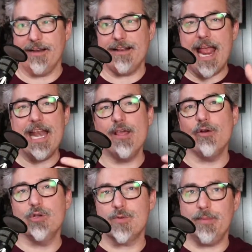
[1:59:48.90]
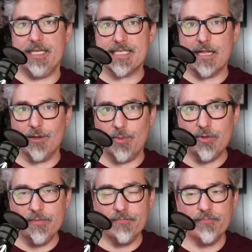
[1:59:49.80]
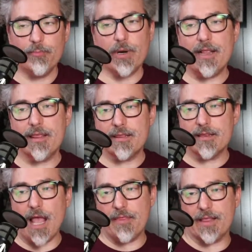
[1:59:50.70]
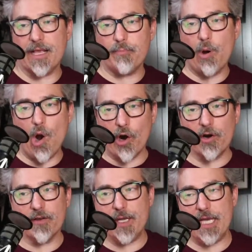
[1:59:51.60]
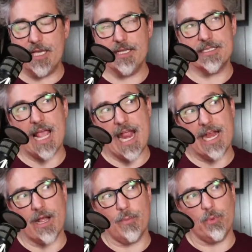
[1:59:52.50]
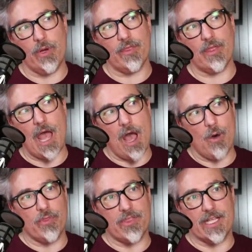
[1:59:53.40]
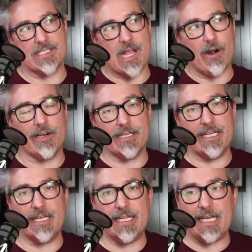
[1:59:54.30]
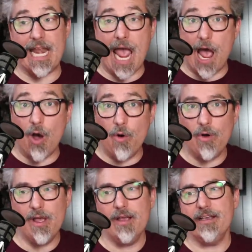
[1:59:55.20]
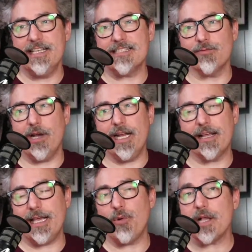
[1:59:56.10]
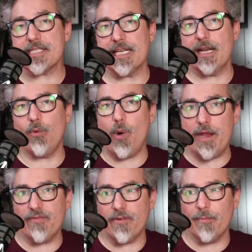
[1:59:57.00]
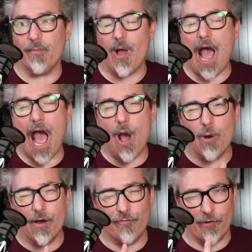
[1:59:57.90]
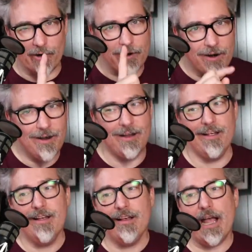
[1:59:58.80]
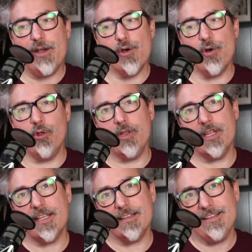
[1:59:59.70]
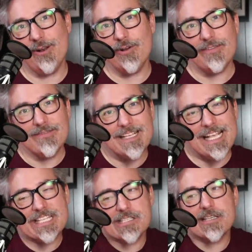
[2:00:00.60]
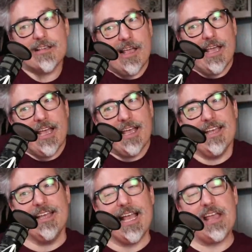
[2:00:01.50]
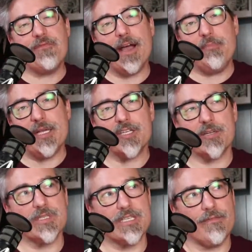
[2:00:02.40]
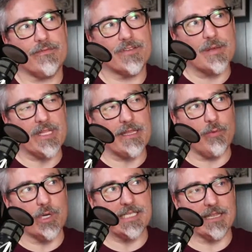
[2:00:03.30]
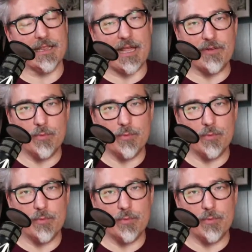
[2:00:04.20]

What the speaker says: any of those would be sellable. But I think part of his hang up with how things are in D&D now is like he wants to get away from. However, I know that, it's, if I pitched him something that wasn't level